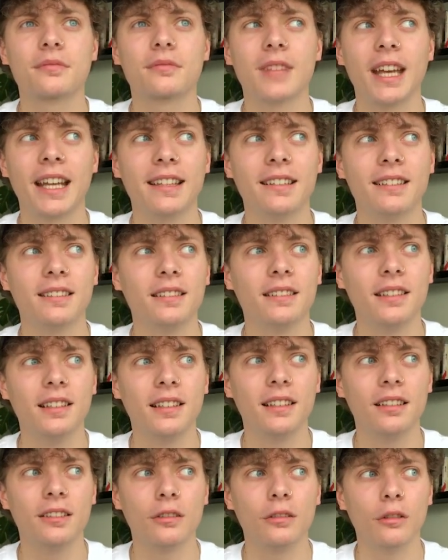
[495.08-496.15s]
and
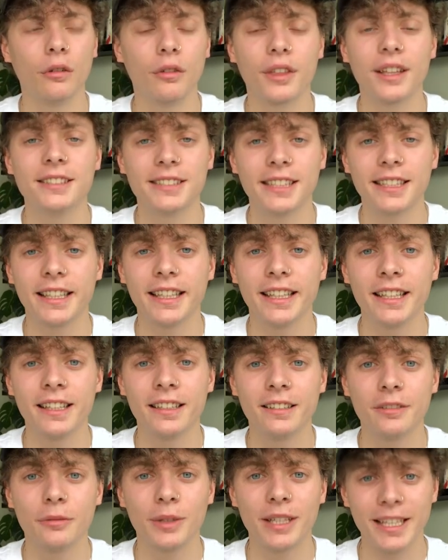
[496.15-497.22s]

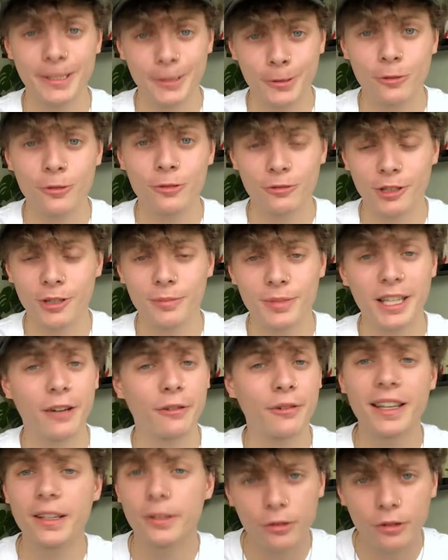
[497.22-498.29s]
authentically, when he's true to himself,
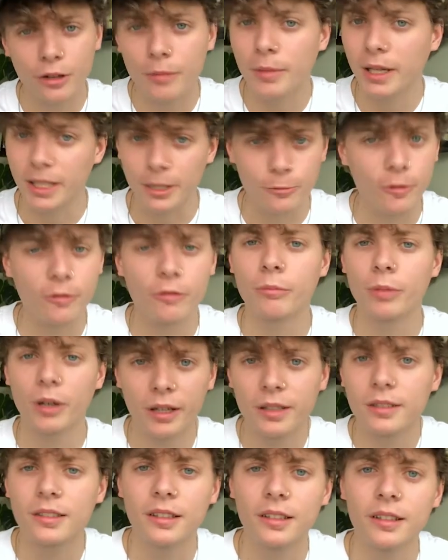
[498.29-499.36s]
he is not a money driven
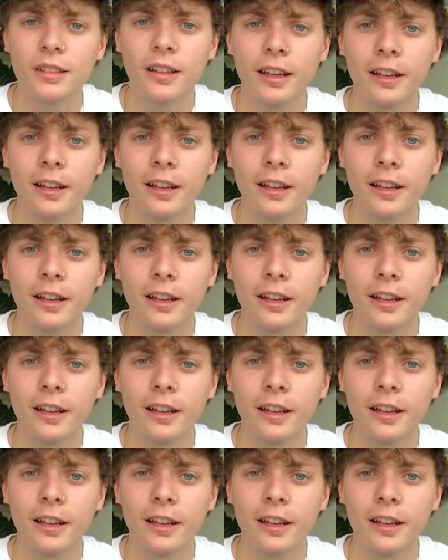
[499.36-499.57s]
person.